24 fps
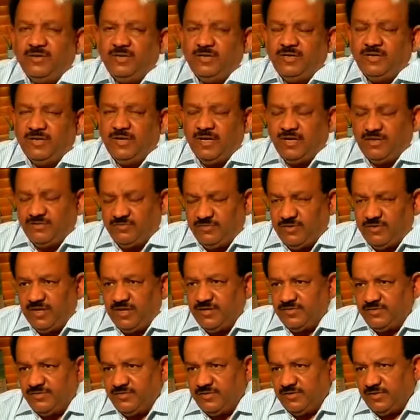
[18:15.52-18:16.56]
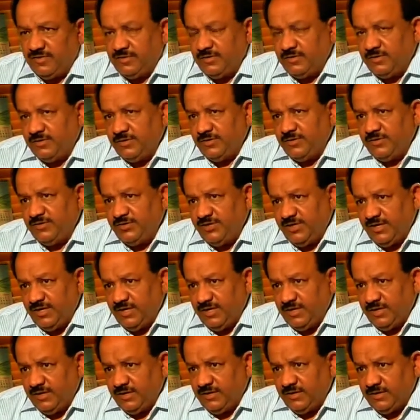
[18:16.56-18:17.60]
you see, as far as uh,
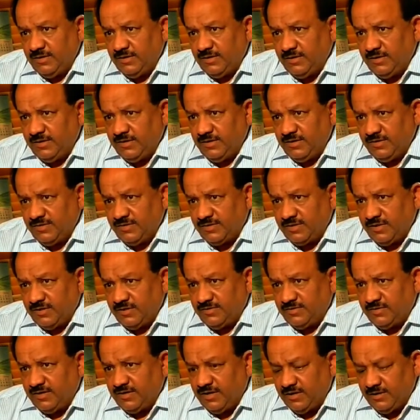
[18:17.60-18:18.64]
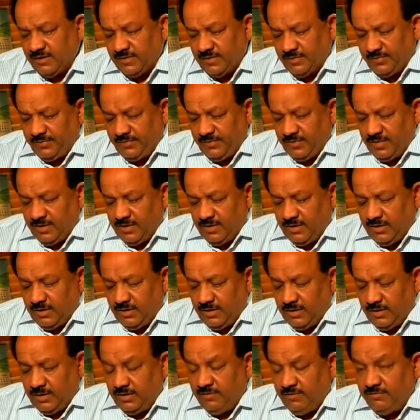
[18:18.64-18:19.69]
training uh, is concerned,
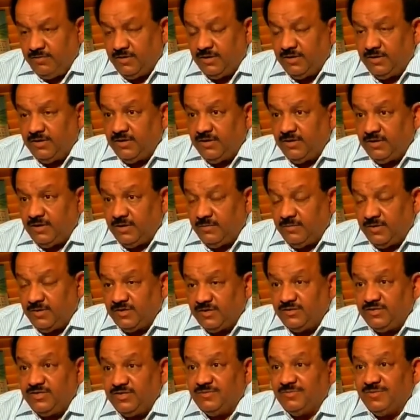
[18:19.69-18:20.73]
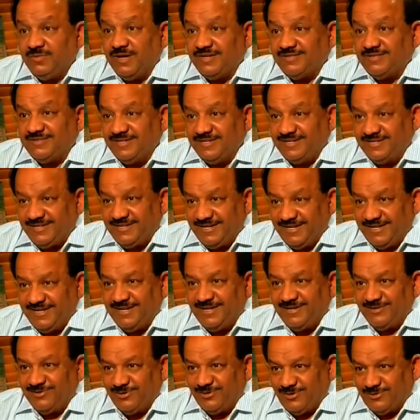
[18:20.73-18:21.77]
even amongst these master
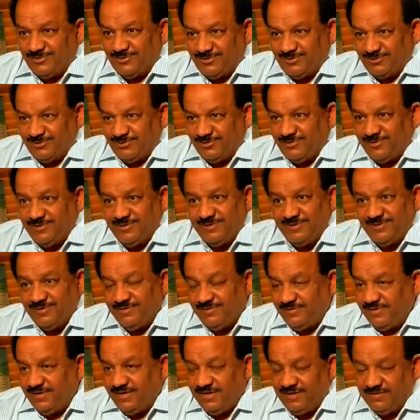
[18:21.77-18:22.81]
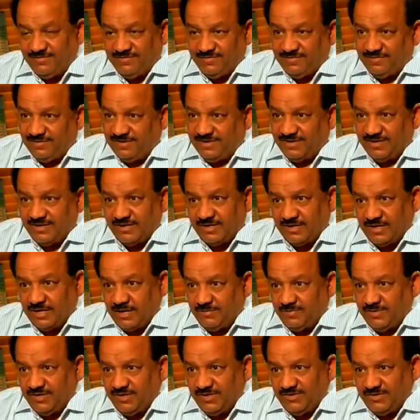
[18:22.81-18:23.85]
trainers also, we have uh,
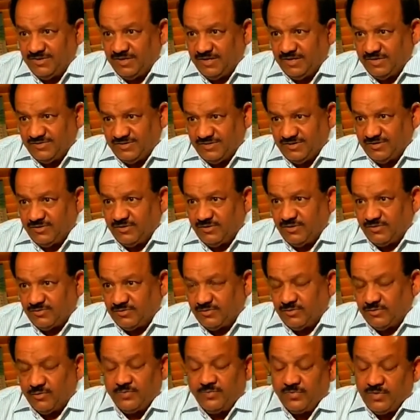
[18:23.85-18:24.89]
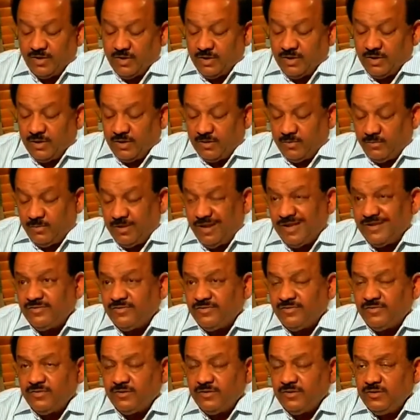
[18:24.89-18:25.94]
kept these nurses also.
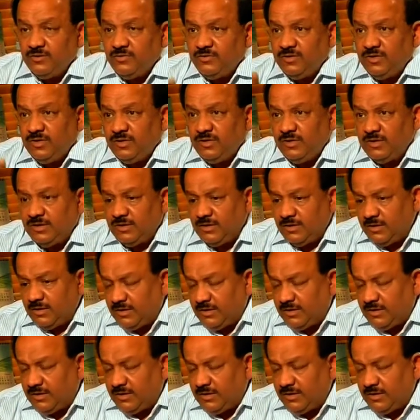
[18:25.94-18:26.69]
Plus you see